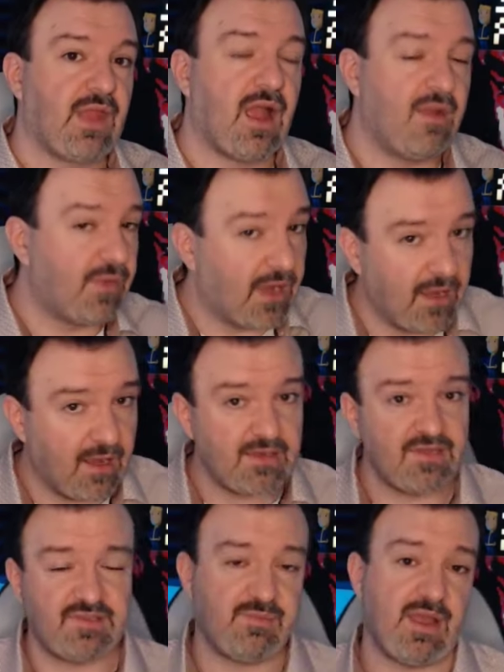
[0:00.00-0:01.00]
I'm
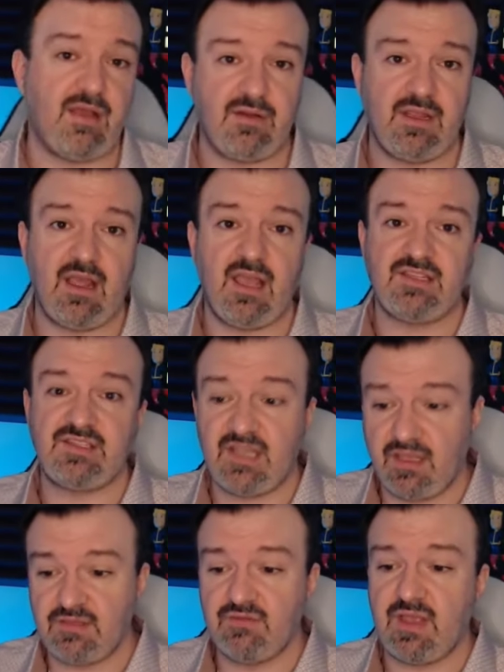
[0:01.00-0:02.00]
honest about it. I
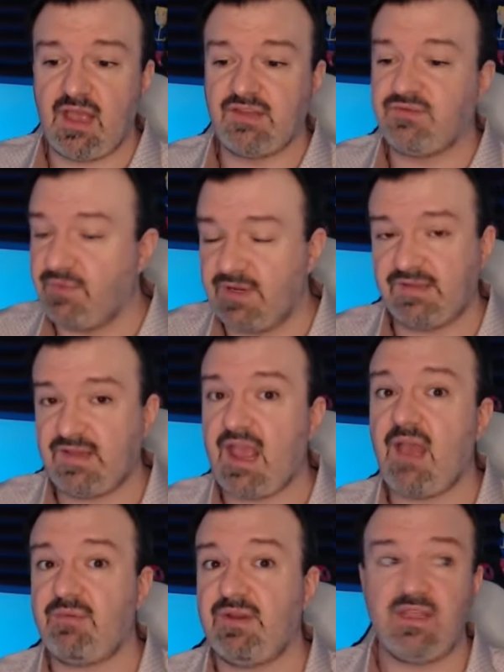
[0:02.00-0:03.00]
tell you guys when it's
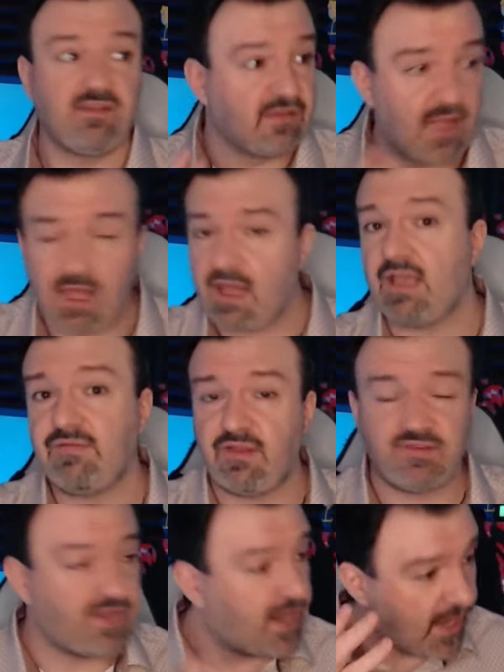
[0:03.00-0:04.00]
happening live,
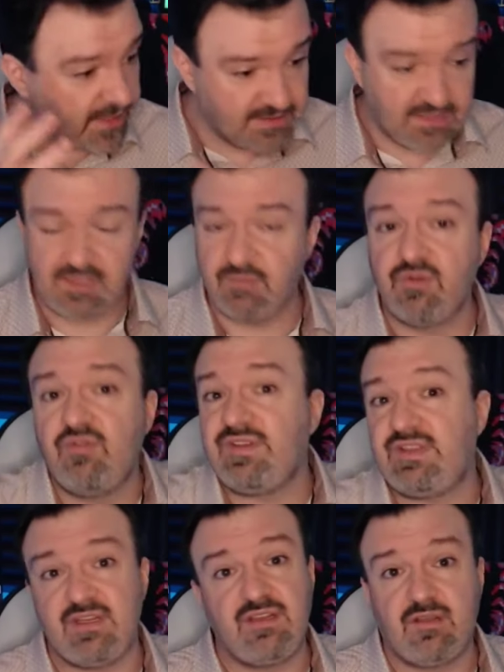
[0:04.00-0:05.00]
I'll say, I did the move,
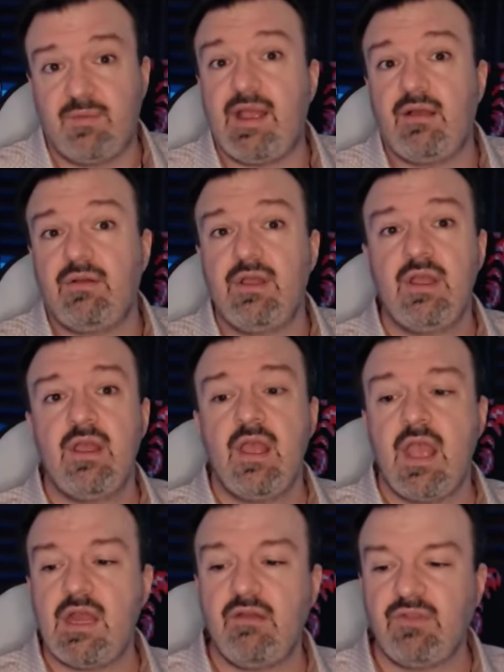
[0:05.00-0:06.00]
it didn't come out.
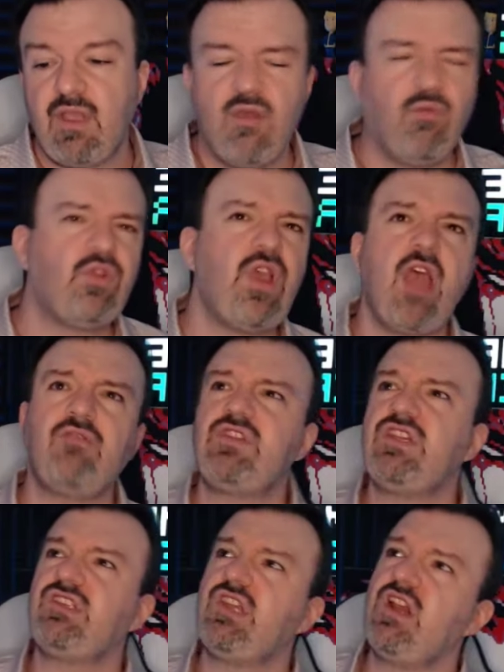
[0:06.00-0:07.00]
And everyone, well, the
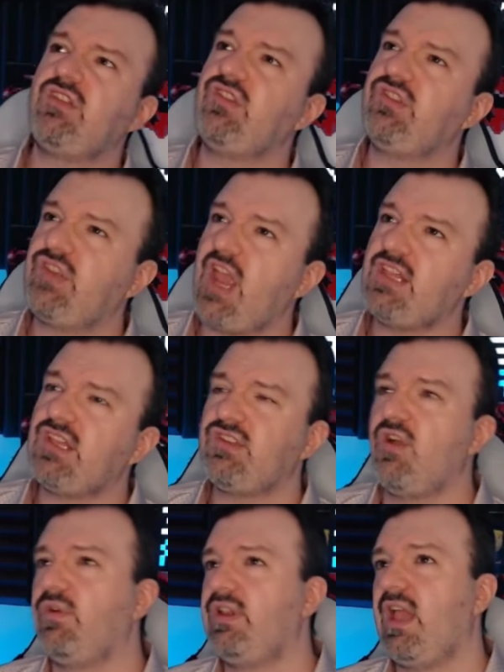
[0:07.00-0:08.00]
FGC doesn't say this.
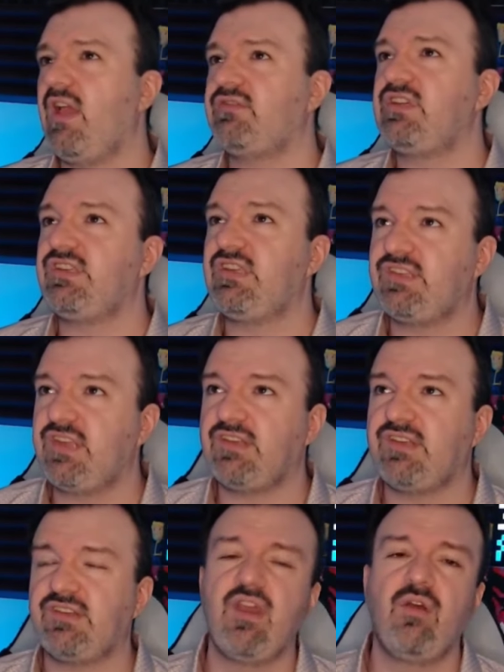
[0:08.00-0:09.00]
No one in the FGC
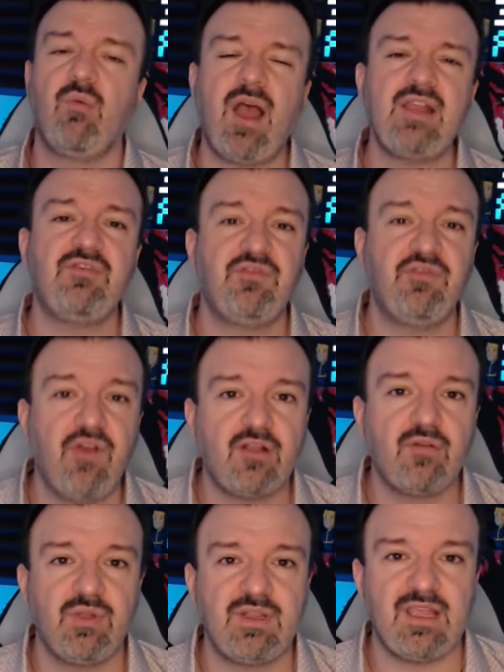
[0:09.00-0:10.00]
says this. Why the
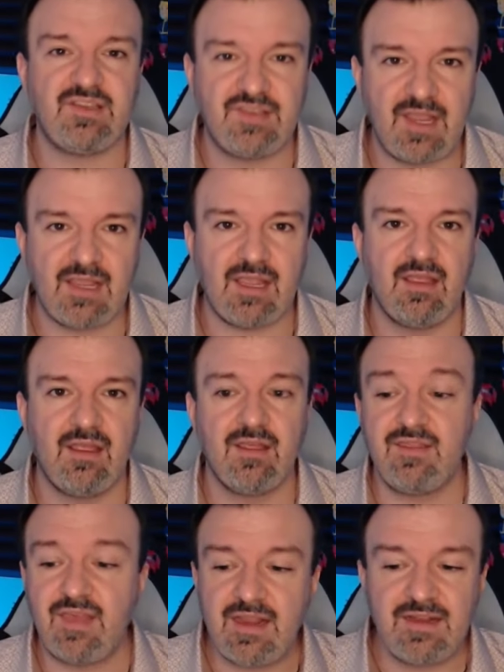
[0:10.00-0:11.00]
fuck would they say it?
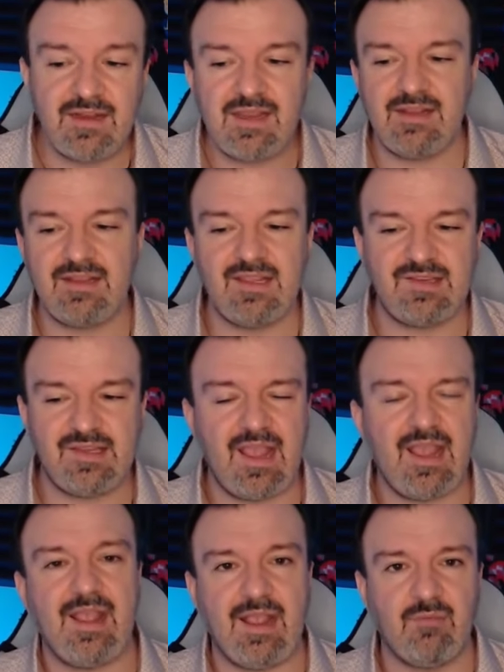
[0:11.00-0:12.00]
They need this
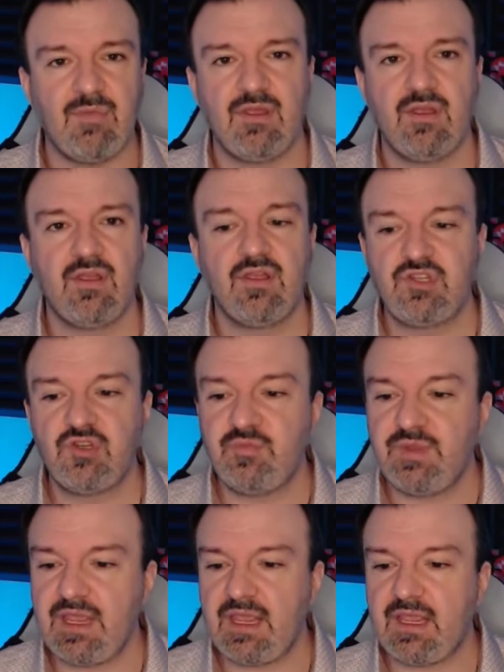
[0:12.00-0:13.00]
game to
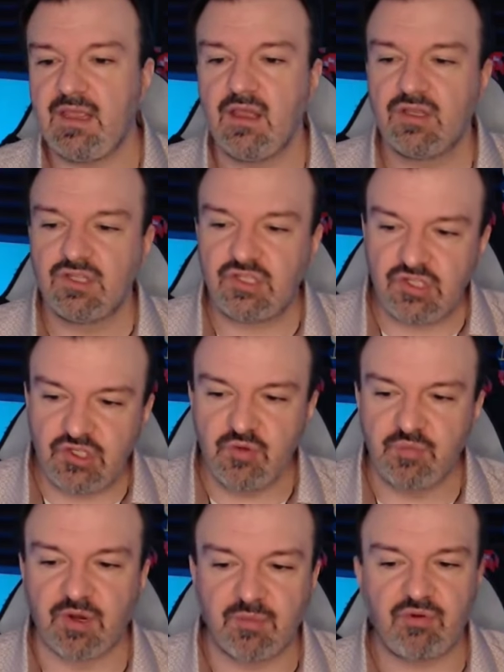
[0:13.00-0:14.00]
be
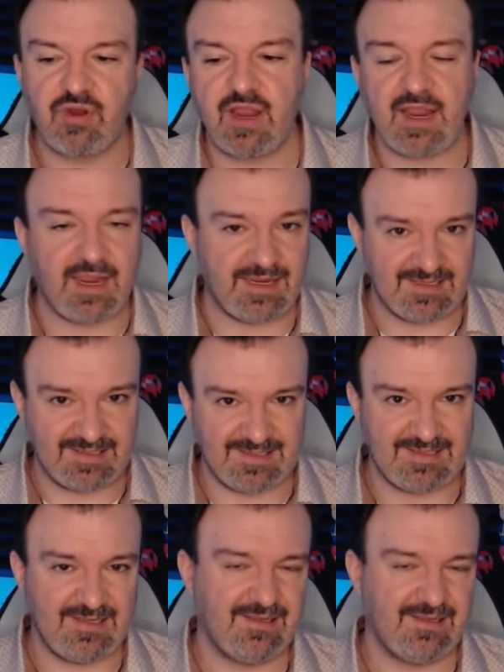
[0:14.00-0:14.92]
super praised.